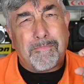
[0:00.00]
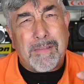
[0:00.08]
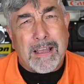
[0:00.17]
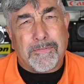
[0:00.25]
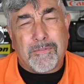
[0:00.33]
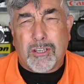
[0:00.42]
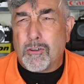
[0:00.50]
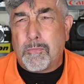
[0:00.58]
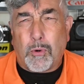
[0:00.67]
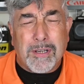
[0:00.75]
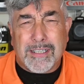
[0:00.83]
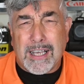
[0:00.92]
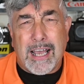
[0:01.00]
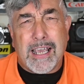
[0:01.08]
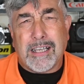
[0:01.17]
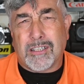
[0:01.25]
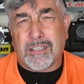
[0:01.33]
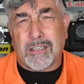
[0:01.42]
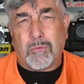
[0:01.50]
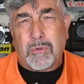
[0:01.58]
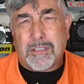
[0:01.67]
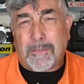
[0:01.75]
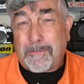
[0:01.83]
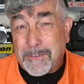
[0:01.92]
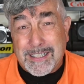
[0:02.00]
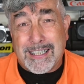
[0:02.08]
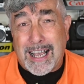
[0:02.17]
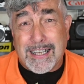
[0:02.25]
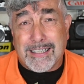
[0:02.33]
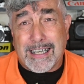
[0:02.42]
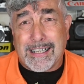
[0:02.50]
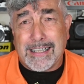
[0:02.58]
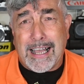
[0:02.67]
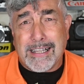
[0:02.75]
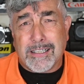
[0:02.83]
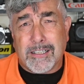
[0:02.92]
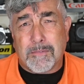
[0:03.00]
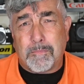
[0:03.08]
f2.8 was a fantastic lens,